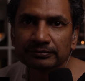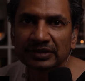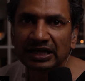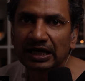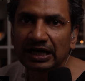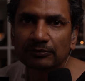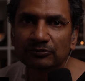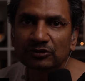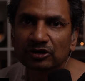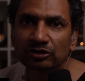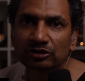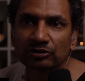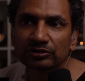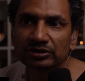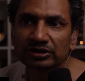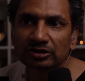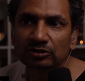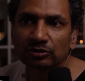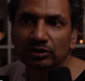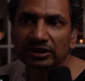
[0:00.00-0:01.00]
I'm not
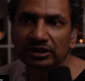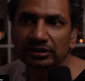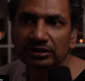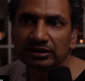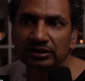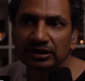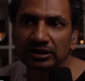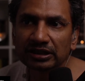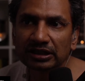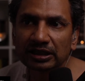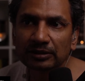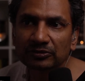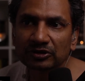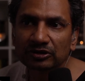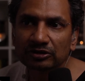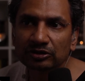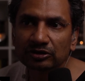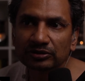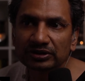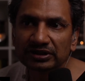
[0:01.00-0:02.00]
going away and I'm
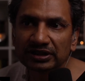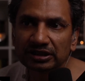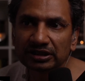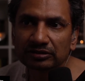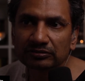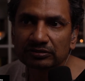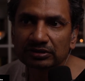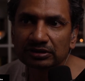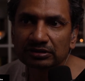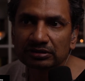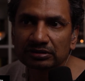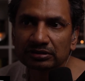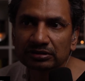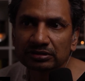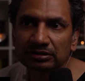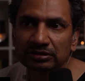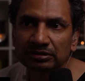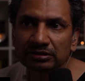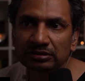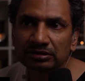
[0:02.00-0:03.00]
not going anywhere
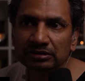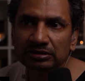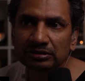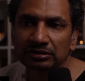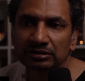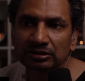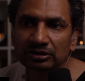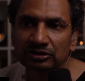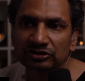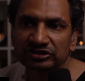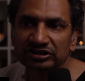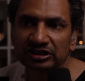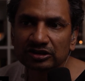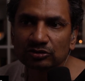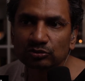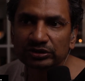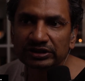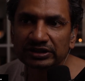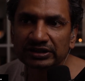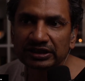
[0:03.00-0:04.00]
until
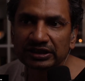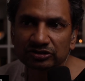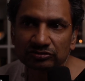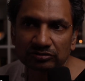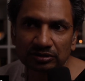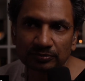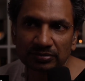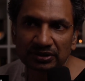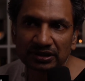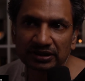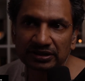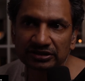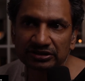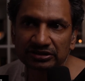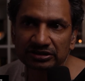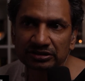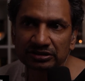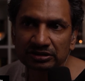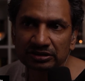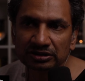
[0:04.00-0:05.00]
we get to a
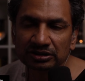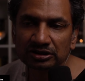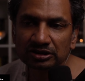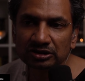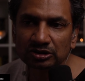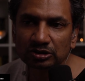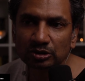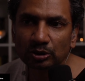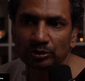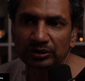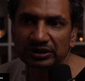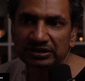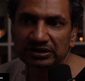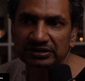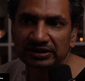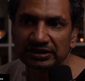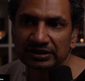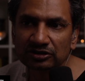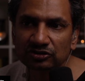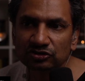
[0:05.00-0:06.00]
place where we
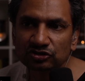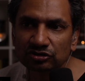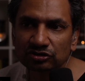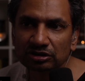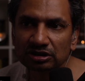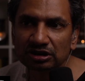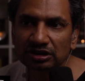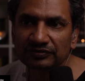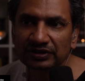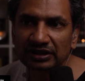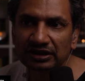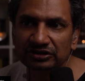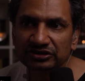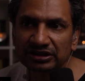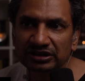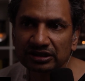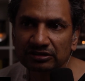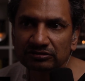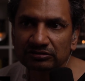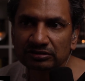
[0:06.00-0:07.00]
take control of our
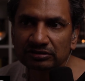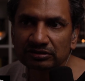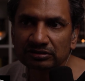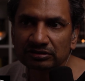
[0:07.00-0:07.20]
town.